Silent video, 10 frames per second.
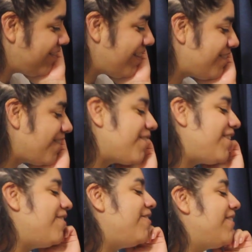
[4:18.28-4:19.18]
They're so
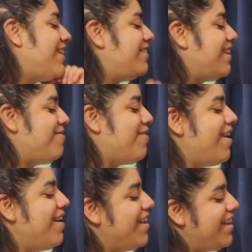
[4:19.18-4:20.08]
cute.
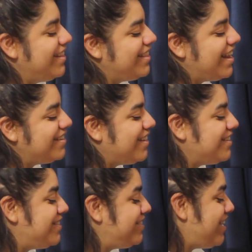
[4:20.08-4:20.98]
They're
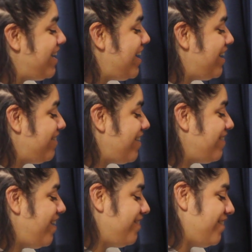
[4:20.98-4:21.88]
such teas. The
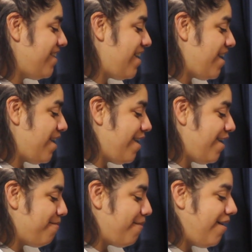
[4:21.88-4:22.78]
teas in
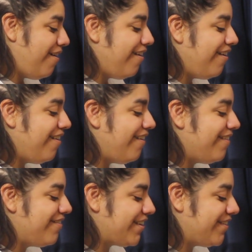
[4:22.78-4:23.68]
him. Aww.
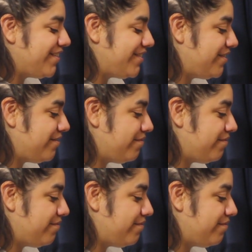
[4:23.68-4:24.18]
Oh my gosh.